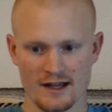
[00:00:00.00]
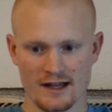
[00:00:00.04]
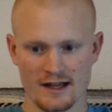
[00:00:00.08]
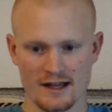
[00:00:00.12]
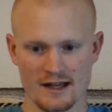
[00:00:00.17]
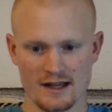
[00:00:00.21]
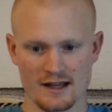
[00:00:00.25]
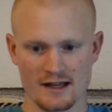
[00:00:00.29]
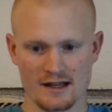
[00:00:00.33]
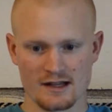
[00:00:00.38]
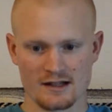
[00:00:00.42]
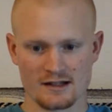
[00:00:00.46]

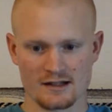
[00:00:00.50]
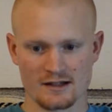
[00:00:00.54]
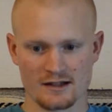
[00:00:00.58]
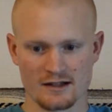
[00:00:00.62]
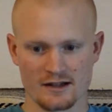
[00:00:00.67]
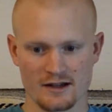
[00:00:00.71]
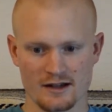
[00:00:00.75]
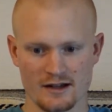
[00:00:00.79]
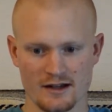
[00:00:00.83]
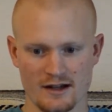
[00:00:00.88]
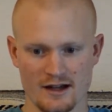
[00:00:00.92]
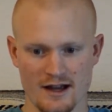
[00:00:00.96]
And
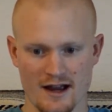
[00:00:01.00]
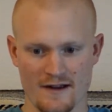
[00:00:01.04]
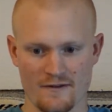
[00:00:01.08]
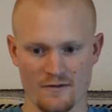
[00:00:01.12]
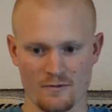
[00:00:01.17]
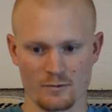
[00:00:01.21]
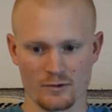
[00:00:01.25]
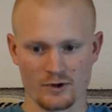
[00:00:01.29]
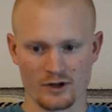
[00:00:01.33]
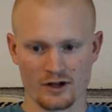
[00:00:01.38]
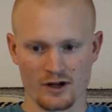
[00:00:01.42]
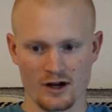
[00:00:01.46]
I haven't
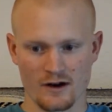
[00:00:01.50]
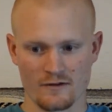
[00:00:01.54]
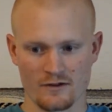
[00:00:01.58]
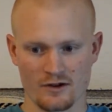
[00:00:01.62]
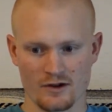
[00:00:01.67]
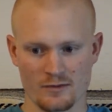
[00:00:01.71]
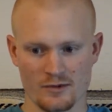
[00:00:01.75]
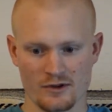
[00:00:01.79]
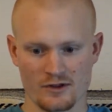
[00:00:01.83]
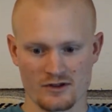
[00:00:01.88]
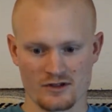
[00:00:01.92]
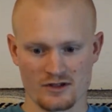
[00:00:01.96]
really covered
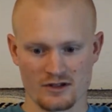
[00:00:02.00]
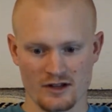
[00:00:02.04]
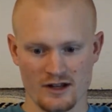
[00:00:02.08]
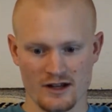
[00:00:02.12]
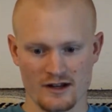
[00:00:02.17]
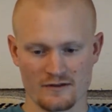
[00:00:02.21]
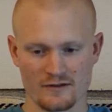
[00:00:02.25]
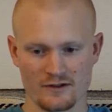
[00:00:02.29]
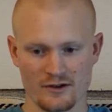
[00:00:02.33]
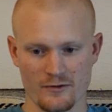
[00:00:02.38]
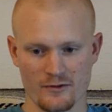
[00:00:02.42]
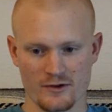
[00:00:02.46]
it, but there's a lot
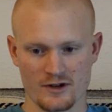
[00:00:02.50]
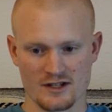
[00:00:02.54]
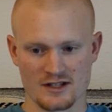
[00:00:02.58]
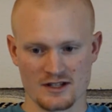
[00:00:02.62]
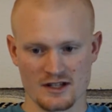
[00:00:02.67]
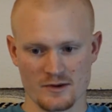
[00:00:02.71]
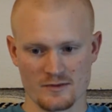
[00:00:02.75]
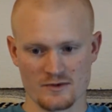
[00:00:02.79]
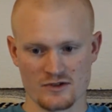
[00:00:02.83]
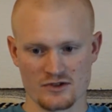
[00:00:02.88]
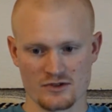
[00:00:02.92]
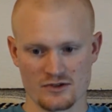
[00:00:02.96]
of different
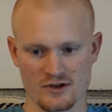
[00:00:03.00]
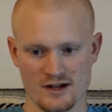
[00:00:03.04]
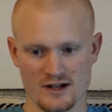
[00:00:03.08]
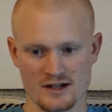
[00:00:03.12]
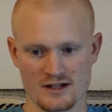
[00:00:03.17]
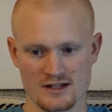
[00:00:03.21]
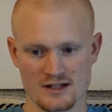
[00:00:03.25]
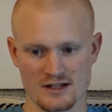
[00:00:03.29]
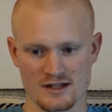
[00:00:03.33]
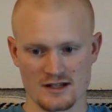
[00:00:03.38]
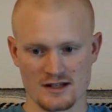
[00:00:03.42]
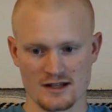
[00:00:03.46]

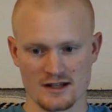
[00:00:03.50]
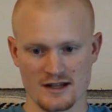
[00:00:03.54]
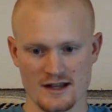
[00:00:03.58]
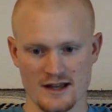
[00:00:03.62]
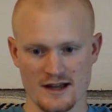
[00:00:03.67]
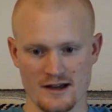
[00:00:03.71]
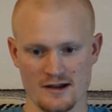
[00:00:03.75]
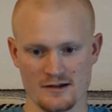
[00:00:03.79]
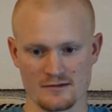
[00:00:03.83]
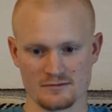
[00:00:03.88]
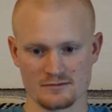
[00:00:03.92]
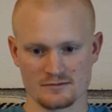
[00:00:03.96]
substrates
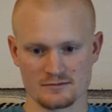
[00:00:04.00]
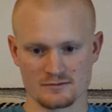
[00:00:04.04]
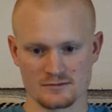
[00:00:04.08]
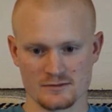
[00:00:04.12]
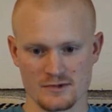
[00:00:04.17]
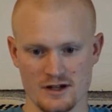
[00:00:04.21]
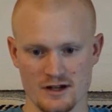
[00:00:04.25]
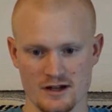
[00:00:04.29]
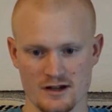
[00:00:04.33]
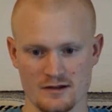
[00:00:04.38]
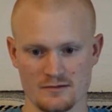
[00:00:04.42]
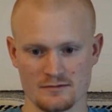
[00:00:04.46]
that
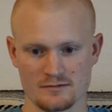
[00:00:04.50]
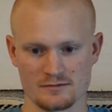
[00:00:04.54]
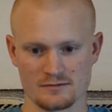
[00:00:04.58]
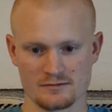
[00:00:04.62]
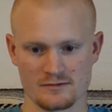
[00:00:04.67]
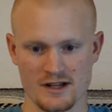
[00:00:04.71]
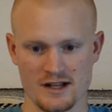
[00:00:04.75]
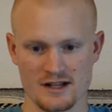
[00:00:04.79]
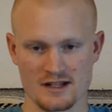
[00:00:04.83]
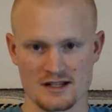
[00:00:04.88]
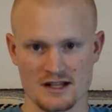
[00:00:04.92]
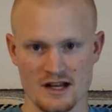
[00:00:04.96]

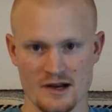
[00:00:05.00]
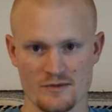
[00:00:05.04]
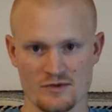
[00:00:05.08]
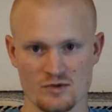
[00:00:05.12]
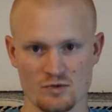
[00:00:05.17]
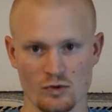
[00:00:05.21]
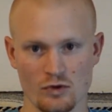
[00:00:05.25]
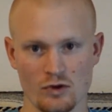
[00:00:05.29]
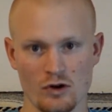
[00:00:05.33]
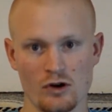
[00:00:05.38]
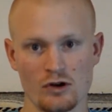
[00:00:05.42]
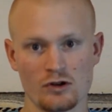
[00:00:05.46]
enzymes
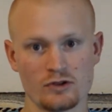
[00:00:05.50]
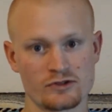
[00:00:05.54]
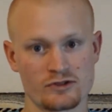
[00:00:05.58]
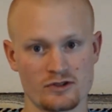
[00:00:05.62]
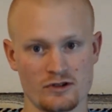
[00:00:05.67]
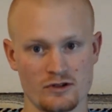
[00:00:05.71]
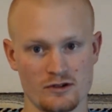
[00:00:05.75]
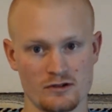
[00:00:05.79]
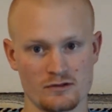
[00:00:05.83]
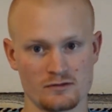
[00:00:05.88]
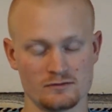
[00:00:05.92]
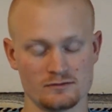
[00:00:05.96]
will
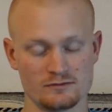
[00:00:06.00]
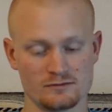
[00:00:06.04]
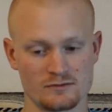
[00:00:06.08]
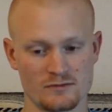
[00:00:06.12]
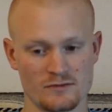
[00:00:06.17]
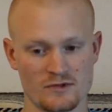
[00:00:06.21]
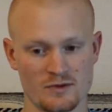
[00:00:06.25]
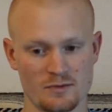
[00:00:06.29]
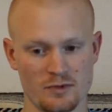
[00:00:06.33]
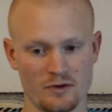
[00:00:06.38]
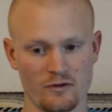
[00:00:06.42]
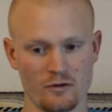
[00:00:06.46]
alter
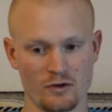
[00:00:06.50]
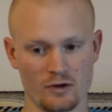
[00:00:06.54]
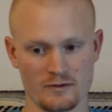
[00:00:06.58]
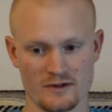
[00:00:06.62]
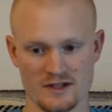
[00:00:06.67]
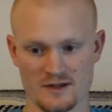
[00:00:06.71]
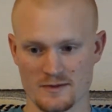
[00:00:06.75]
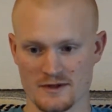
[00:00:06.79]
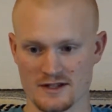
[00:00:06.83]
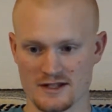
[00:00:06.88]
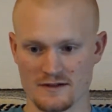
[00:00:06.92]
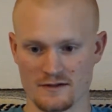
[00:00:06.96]
to perform a
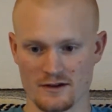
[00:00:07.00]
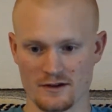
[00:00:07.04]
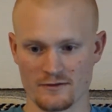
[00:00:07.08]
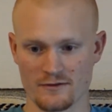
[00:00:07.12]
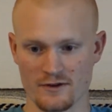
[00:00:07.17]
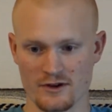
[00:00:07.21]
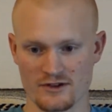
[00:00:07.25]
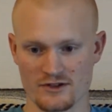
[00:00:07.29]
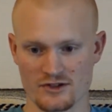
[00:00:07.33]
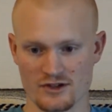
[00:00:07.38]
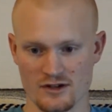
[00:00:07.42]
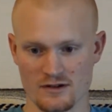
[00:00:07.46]
specific
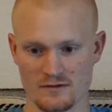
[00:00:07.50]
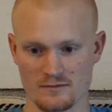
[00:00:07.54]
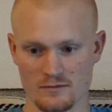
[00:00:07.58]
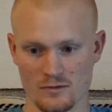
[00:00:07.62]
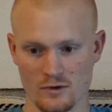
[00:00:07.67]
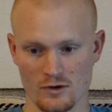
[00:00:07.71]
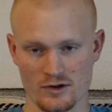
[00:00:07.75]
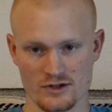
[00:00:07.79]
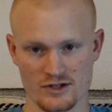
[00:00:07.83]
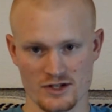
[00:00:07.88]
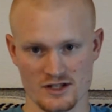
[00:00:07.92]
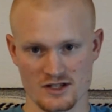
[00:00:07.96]
function,
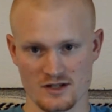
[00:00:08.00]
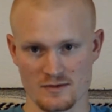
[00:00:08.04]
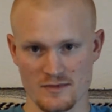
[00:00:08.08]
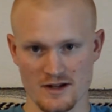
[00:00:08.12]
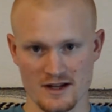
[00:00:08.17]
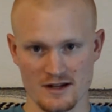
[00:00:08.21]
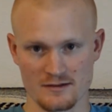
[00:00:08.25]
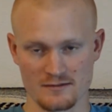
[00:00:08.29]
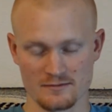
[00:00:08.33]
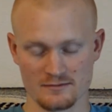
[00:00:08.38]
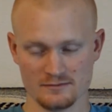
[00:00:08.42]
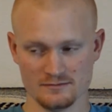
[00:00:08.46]
or just to
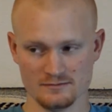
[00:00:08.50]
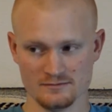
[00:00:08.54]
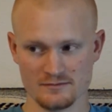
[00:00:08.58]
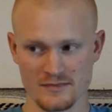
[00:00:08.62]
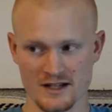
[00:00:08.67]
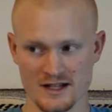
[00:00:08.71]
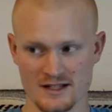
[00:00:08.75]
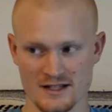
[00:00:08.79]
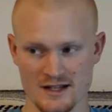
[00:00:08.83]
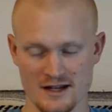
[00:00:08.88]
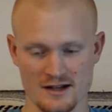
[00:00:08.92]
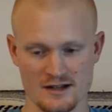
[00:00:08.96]

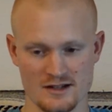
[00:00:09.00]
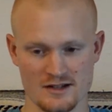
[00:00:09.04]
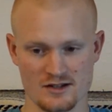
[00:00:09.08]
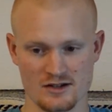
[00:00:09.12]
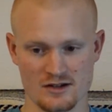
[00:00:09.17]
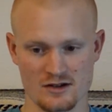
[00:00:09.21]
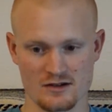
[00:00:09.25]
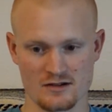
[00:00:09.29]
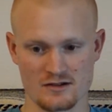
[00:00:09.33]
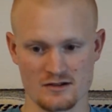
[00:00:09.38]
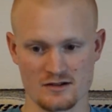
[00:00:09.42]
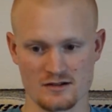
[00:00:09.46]
maintain a
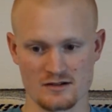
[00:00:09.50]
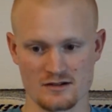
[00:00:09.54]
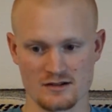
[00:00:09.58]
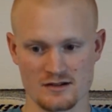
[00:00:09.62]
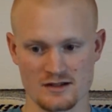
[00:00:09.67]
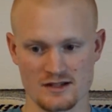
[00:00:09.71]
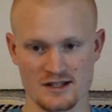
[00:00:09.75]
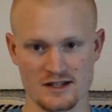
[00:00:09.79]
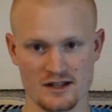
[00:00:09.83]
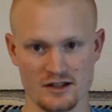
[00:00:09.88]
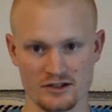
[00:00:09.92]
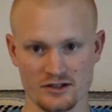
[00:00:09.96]
certain
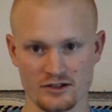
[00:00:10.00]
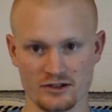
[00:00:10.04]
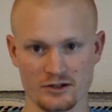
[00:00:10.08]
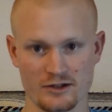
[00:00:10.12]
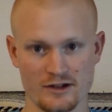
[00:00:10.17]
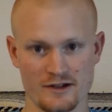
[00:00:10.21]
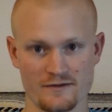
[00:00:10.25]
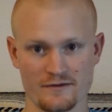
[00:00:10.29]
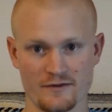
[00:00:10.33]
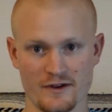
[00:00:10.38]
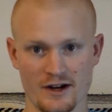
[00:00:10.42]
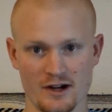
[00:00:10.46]
cellular
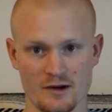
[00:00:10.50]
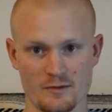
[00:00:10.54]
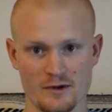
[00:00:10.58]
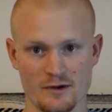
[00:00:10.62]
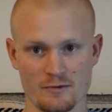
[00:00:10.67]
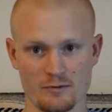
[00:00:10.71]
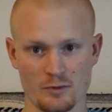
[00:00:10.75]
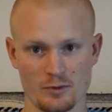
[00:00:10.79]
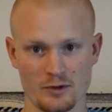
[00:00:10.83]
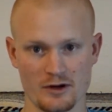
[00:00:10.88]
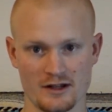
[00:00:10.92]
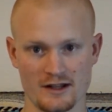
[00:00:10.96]
environment,
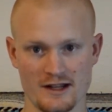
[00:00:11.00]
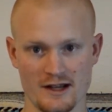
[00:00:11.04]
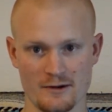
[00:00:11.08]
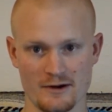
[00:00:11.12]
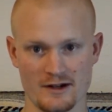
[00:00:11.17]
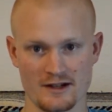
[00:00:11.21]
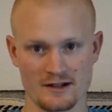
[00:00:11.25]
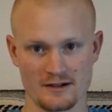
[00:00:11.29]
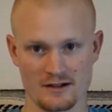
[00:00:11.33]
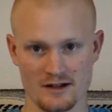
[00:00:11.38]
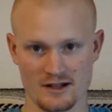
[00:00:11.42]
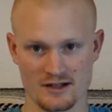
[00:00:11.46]
we'll put it that
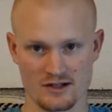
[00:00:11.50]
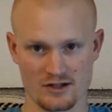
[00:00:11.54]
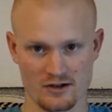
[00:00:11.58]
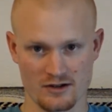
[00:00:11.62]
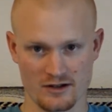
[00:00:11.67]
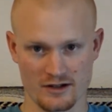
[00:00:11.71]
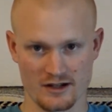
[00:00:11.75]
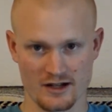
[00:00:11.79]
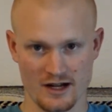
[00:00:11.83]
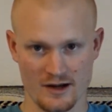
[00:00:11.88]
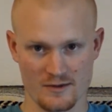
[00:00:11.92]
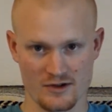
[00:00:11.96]
way, a
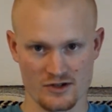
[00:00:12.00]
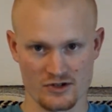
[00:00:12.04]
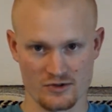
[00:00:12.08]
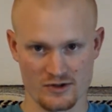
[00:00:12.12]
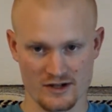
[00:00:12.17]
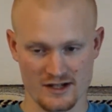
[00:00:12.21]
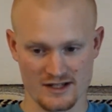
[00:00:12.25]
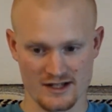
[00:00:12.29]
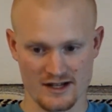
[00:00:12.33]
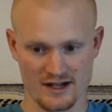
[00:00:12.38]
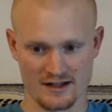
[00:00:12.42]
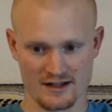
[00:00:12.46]
certain chemistry
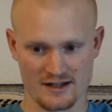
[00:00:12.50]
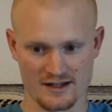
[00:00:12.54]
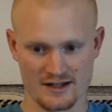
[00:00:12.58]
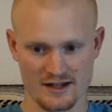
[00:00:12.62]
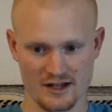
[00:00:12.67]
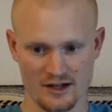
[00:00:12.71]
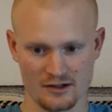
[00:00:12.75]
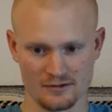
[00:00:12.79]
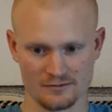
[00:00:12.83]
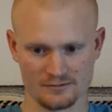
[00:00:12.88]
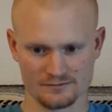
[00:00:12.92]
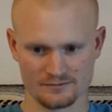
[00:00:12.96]
inside of the
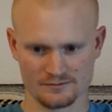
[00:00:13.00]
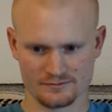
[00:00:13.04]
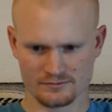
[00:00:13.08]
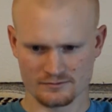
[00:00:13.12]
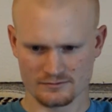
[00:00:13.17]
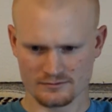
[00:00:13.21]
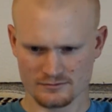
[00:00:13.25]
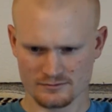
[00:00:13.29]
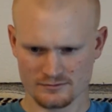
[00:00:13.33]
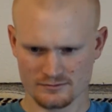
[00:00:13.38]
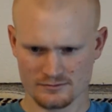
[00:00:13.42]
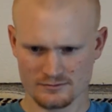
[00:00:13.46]
cell.
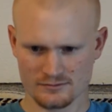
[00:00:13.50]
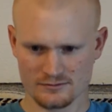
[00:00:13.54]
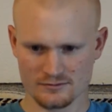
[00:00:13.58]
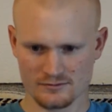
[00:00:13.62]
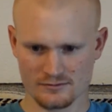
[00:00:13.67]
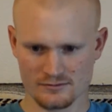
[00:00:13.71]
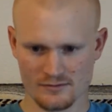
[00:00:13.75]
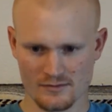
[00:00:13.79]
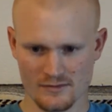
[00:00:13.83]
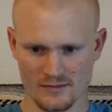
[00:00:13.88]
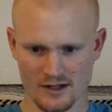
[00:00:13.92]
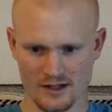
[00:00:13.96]

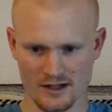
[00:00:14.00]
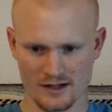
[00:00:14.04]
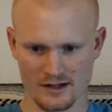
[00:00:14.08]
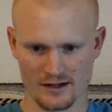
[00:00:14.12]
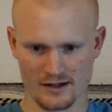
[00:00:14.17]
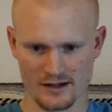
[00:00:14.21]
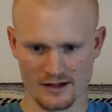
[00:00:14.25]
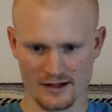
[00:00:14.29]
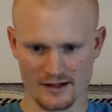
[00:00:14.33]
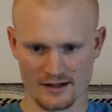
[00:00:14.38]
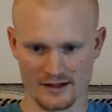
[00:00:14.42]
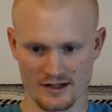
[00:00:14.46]
And
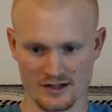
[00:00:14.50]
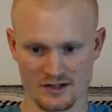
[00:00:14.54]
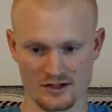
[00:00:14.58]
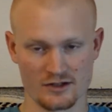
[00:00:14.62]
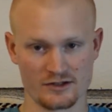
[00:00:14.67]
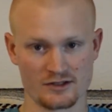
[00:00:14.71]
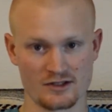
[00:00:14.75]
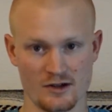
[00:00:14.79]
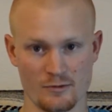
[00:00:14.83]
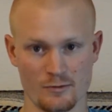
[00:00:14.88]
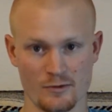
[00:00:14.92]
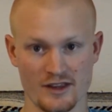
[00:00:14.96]
that's all
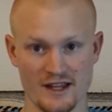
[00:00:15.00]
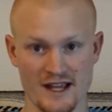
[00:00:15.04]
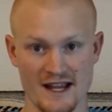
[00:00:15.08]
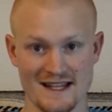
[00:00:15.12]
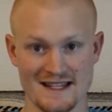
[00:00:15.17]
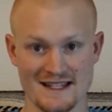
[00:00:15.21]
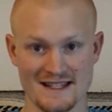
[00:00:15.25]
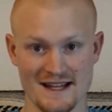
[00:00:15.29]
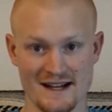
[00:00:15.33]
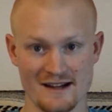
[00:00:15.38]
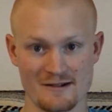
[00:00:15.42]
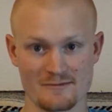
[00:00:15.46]
done with
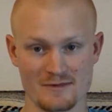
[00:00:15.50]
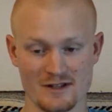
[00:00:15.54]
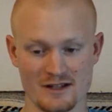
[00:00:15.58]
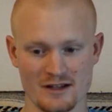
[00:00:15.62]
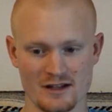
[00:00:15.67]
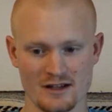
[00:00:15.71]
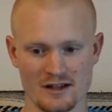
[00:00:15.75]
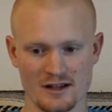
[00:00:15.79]
enzymes.